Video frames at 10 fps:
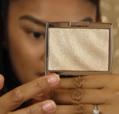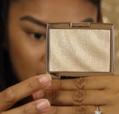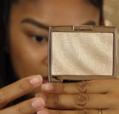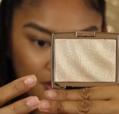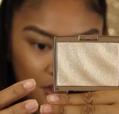It
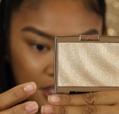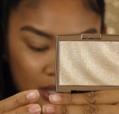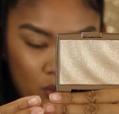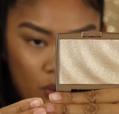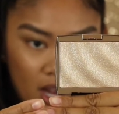kind of looks
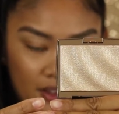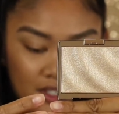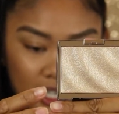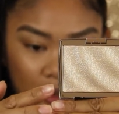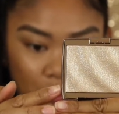like waves,
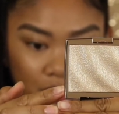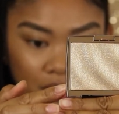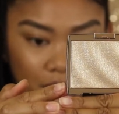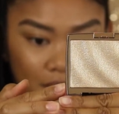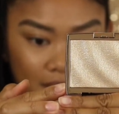and I
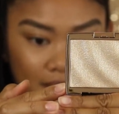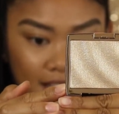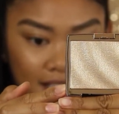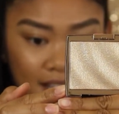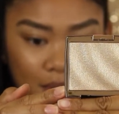really
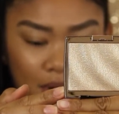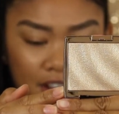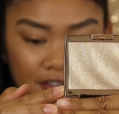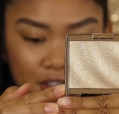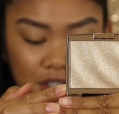like that. When
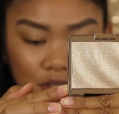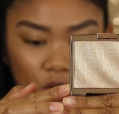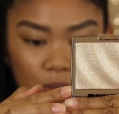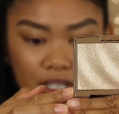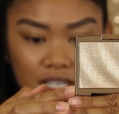I first
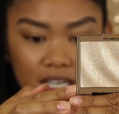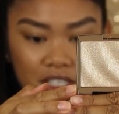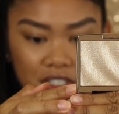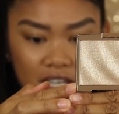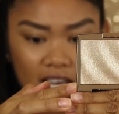opened it
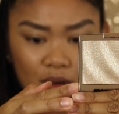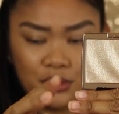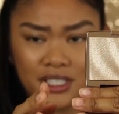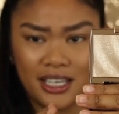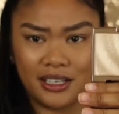yesterday, I
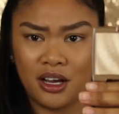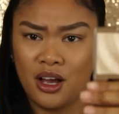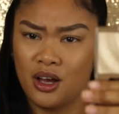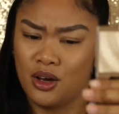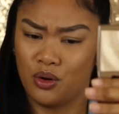was like,
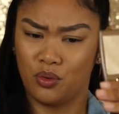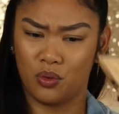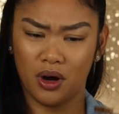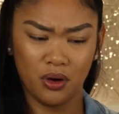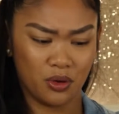
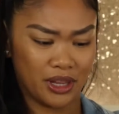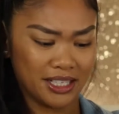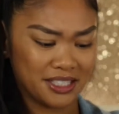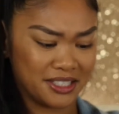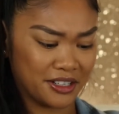whoa,
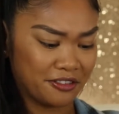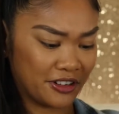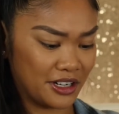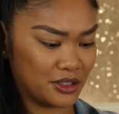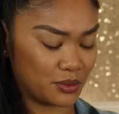that's
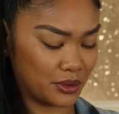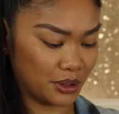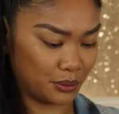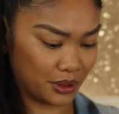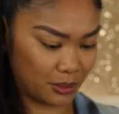different. It's
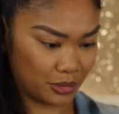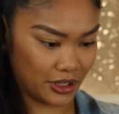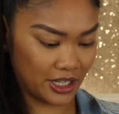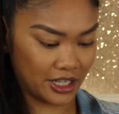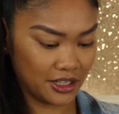really
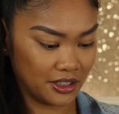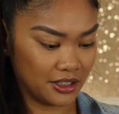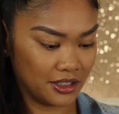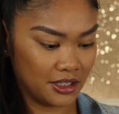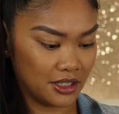pretty.
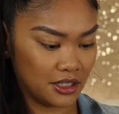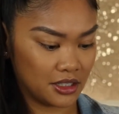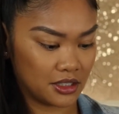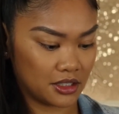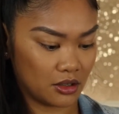
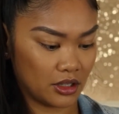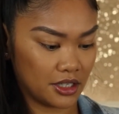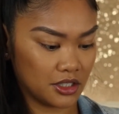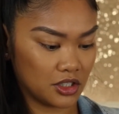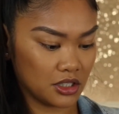So
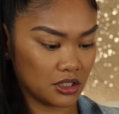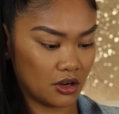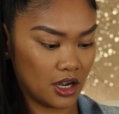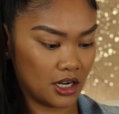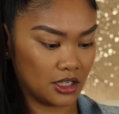let's just go
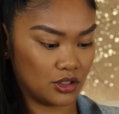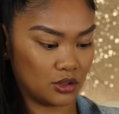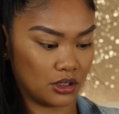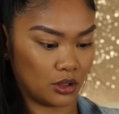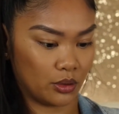ahead and
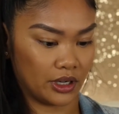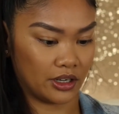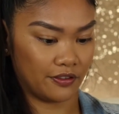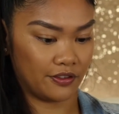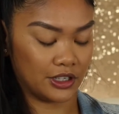do a quick
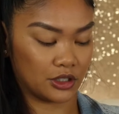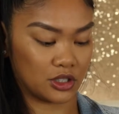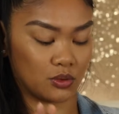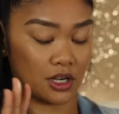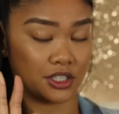finger
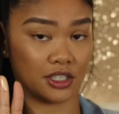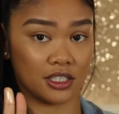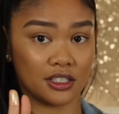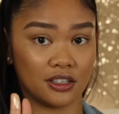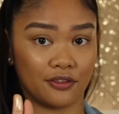swatch. This
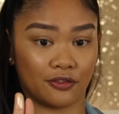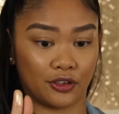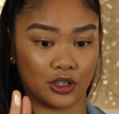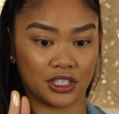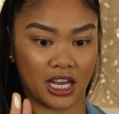is the
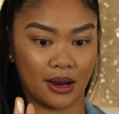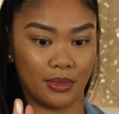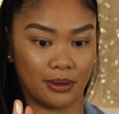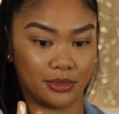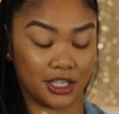first
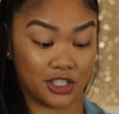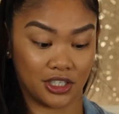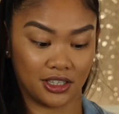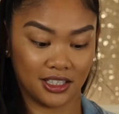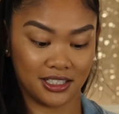time I'm
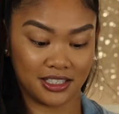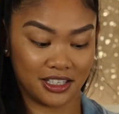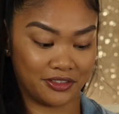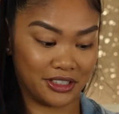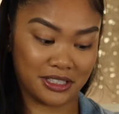touching this
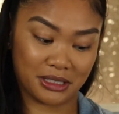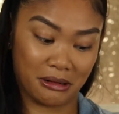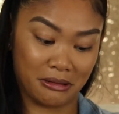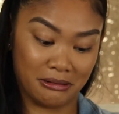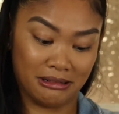even,
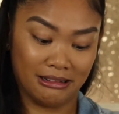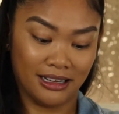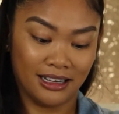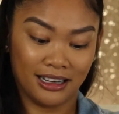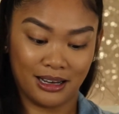so
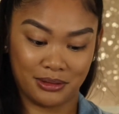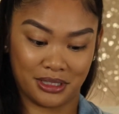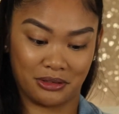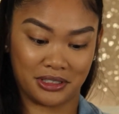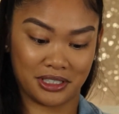I'm
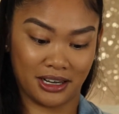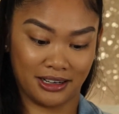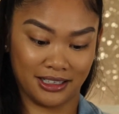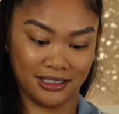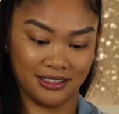so
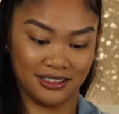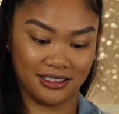excited.